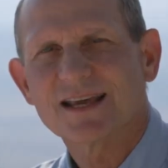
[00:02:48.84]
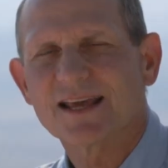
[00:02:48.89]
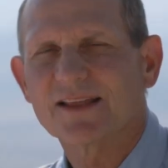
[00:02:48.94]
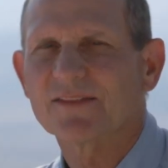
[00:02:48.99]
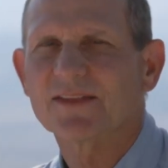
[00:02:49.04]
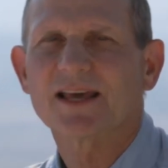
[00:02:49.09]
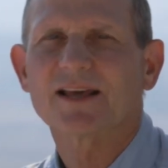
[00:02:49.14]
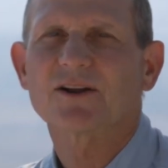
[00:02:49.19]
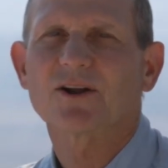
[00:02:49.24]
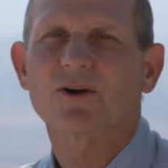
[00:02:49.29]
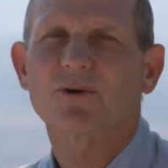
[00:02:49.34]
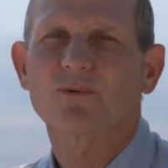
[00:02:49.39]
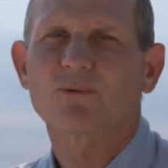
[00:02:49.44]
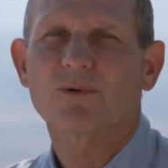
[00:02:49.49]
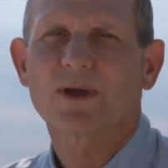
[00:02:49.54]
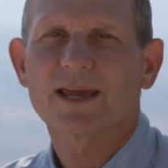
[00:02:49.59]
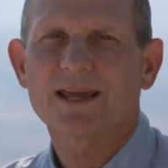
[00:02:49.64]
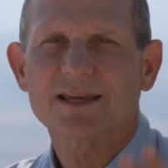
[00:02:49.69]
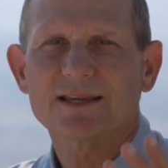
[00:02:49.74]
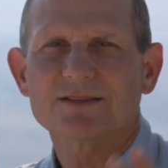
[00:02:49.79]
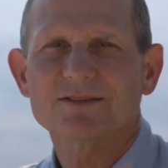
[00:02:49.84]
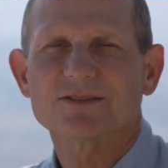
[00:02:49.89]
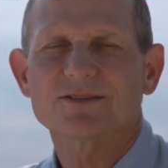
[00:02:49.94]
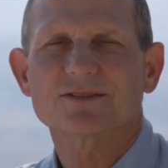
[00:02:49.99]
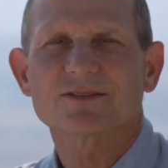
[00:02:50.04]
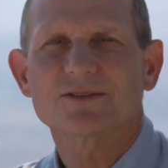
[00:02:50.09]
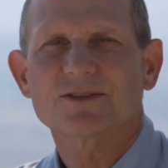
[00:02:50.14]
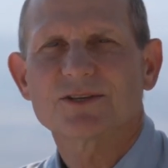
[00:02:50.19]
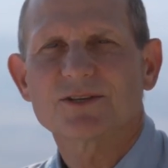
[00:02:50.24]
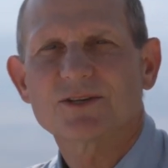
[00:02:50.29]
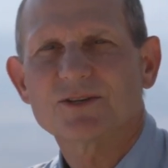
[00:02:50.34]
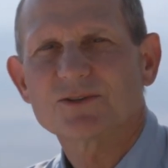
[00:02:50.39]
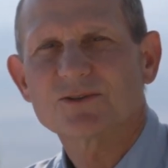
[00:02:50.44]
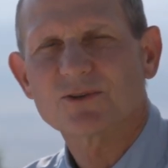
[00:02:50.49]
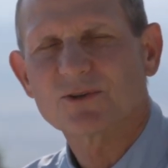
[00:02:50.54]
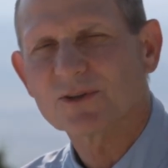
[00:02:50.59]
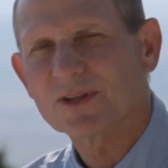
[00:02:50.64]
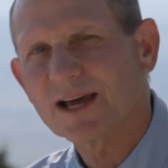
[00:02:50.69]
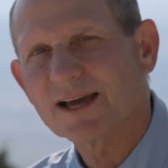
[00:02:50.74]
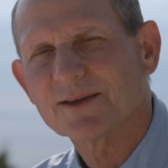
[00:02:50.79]
and then are raised
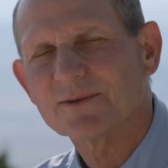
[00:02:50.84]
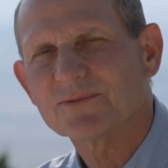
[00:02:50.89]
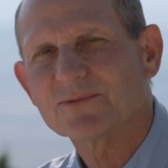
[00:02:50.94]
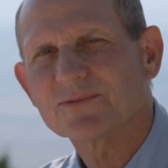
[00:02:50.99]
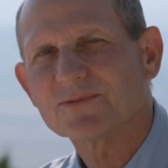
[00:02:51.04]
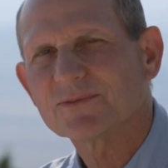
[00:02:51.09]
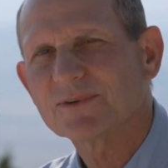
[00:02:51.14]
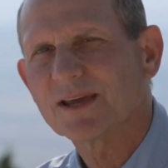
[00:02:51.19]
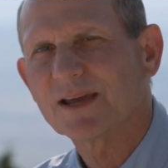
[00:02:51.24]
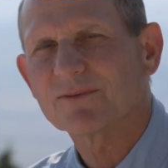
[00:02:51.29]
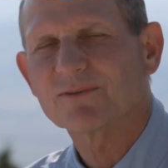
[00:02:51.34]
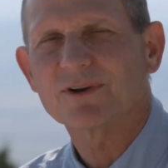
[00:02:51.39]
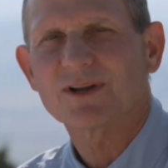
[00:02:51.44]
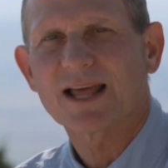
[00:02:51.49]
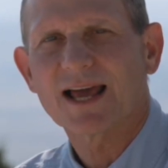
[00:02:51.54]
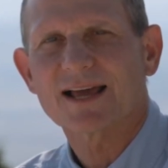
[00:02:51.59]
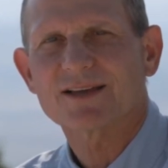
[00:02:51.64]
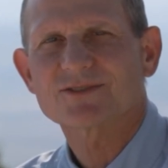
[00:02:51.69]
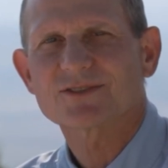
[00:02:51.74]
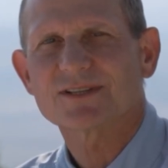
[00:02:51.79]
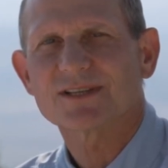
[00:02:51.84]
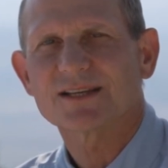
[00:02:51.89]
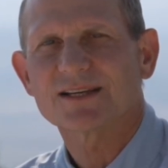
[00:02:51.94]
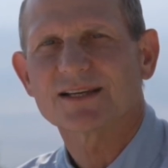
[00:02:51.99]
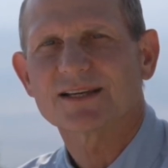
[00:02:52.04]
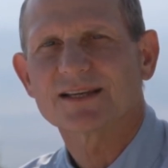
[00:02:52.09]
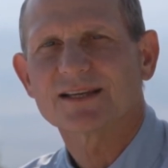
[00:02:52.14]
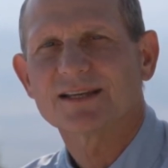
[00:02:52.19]
to life everlasting